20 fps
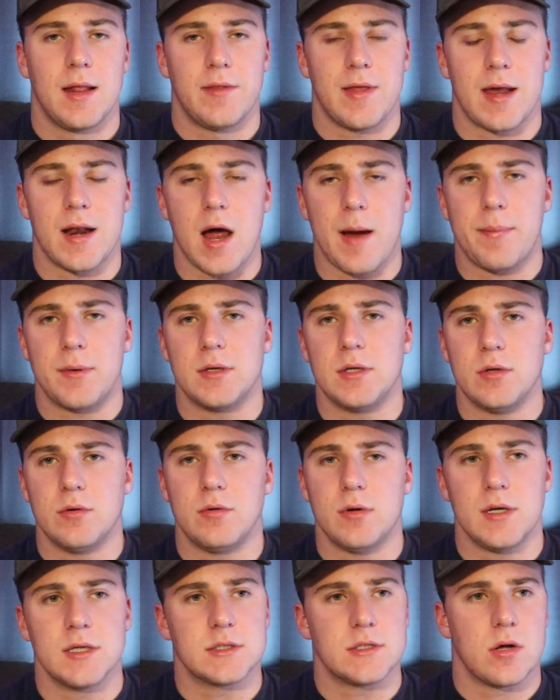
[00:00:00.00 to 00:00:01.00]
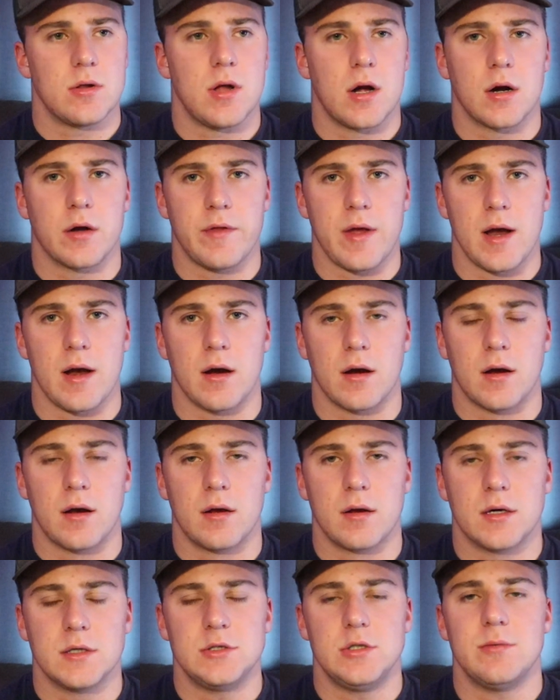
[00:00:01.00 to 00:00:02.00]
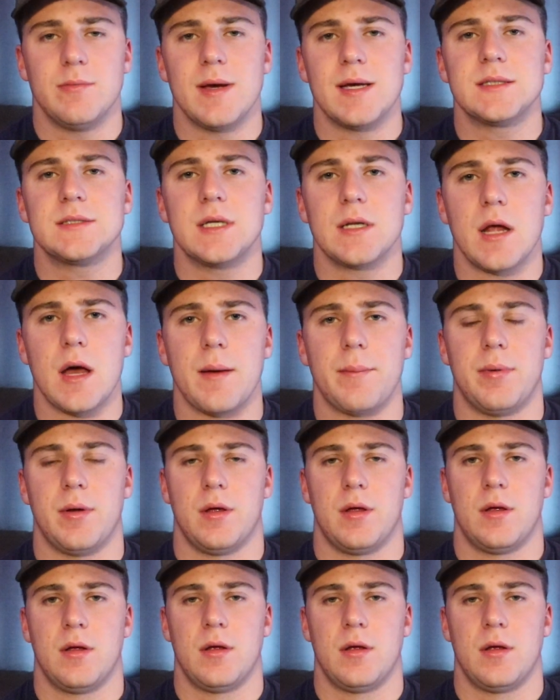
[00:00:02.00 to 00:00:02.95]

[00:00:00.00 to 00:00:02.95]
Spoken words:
that opportunity is no longer there because you messed it up.